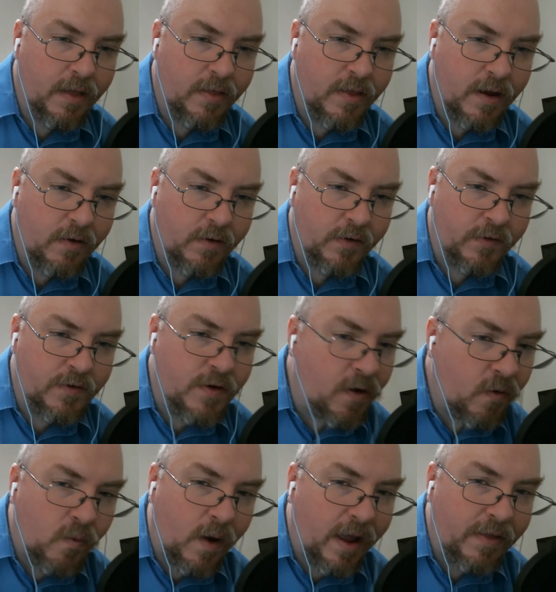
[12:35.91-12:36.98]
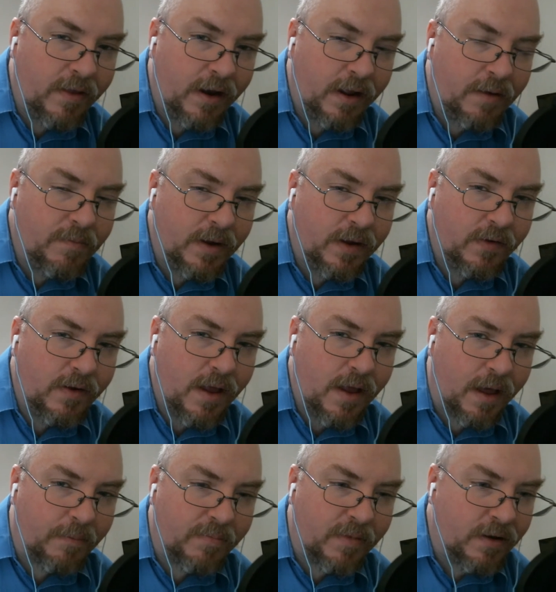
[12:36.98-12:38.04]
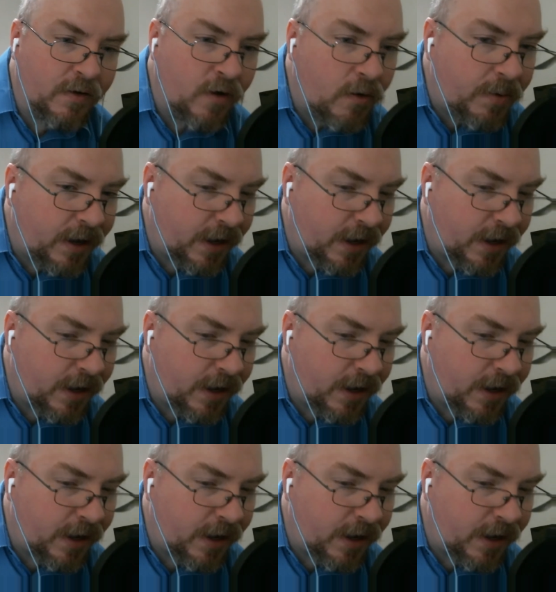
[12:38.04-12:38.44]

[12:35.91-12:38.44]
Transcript: there is no way that it can be stopped, that nobody